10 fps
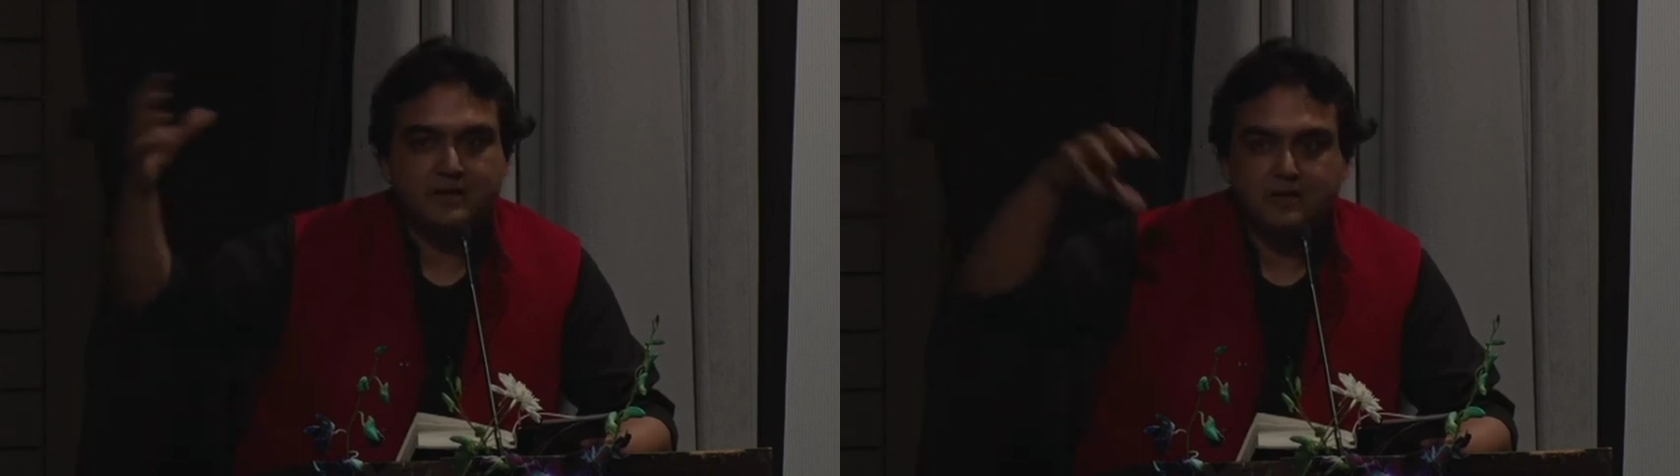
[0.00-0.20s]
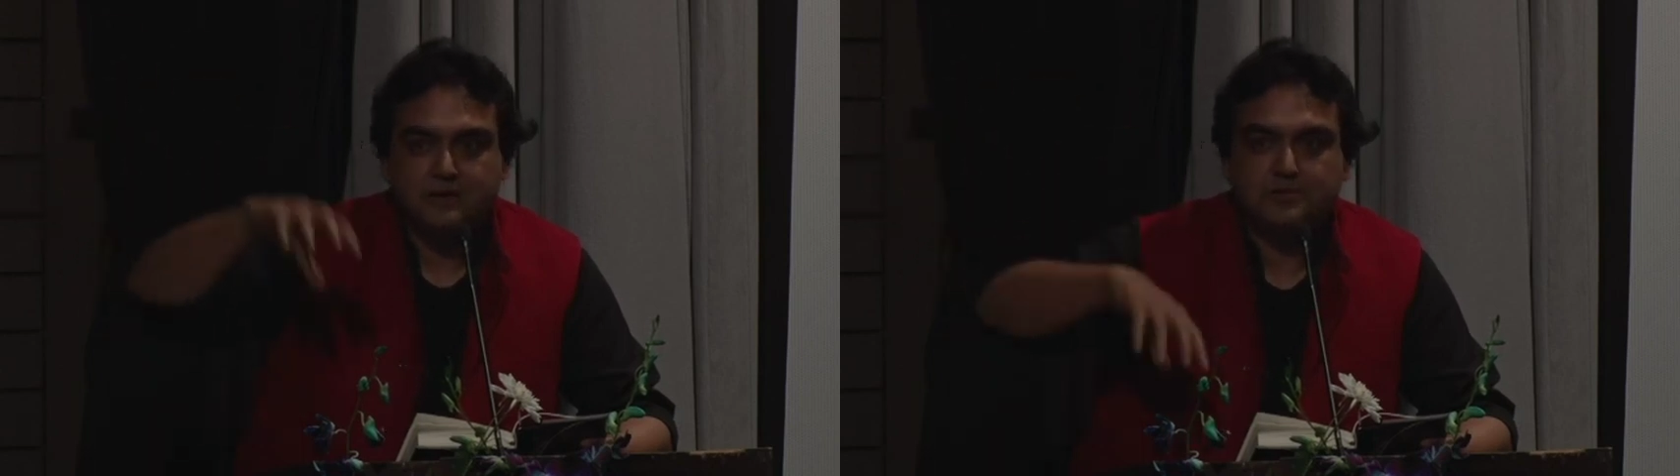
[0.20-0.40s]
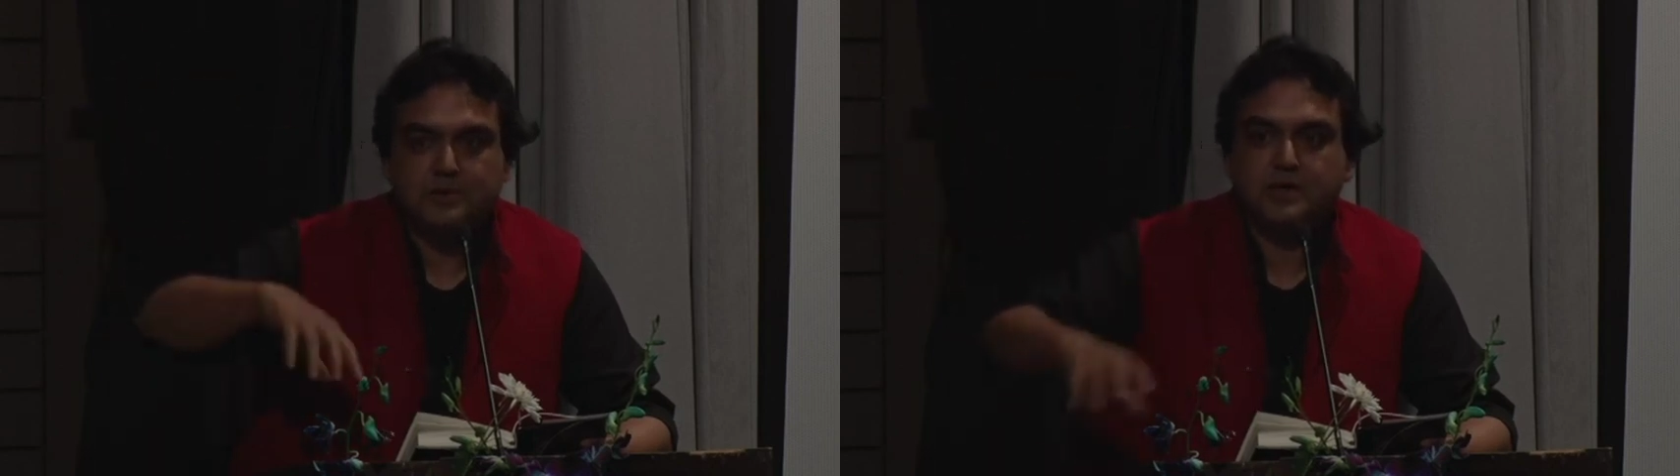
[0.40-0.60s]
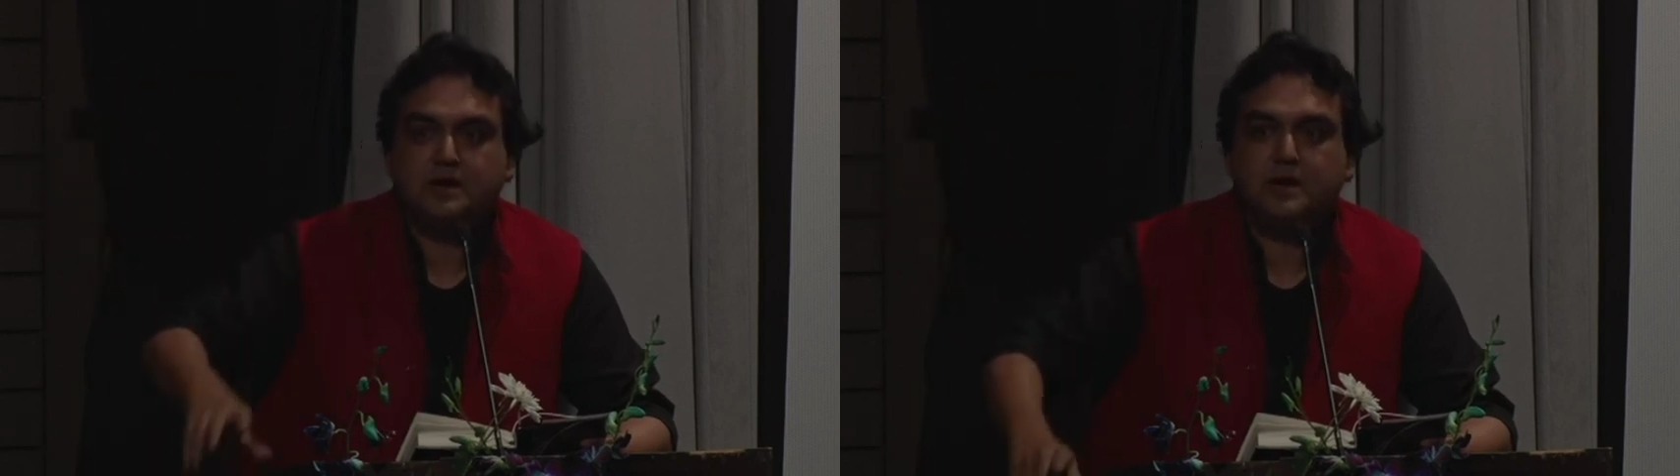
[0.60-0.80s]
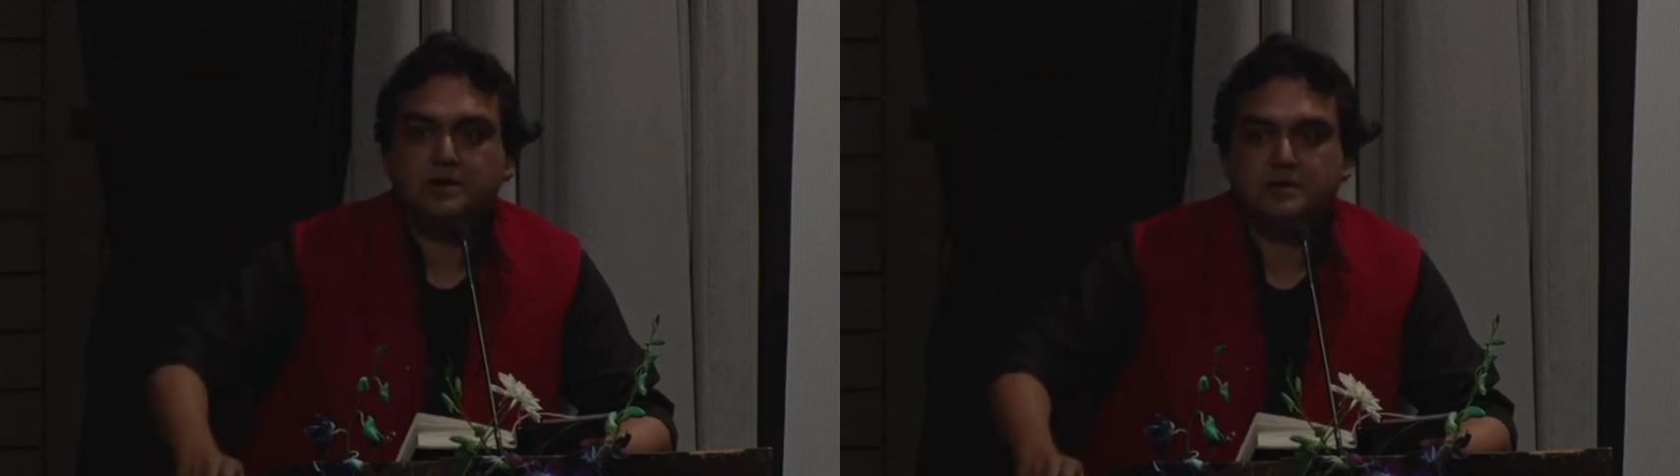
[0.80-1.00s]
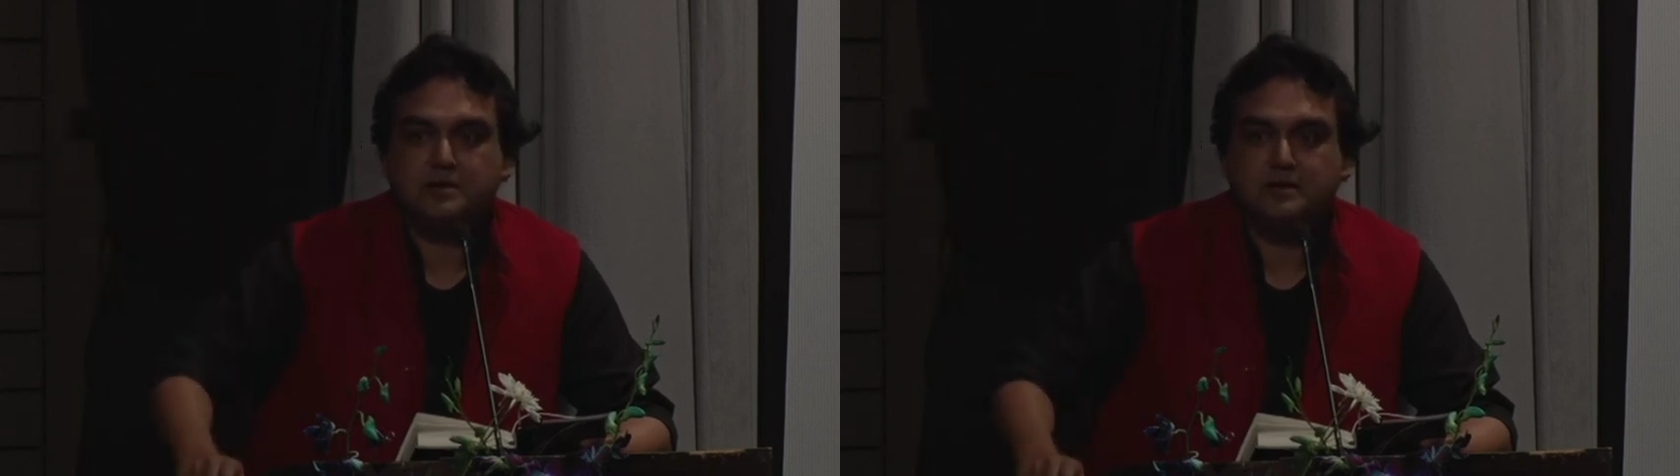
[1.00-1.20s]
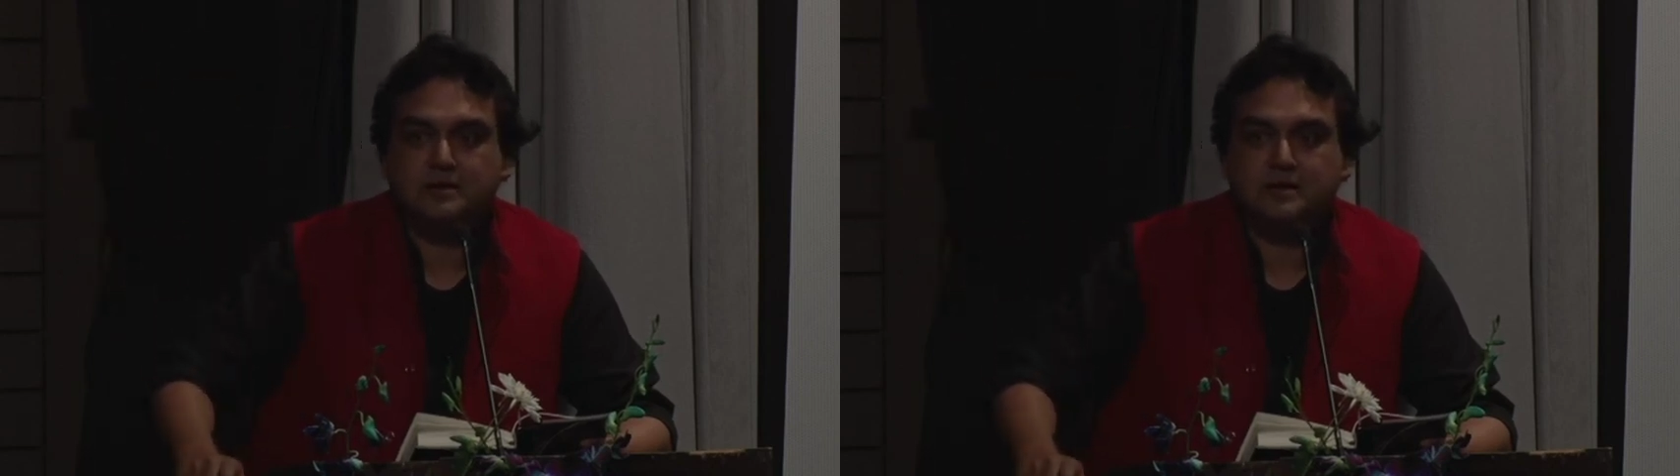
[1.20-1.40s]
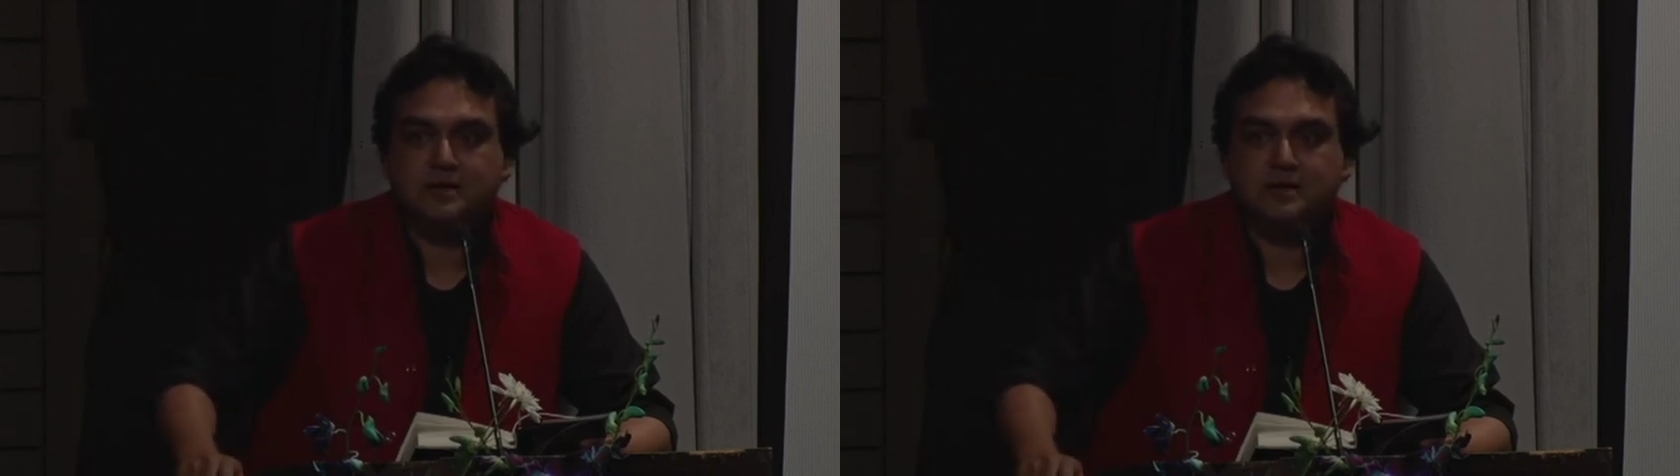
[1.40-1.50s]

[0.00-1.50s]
into my garden,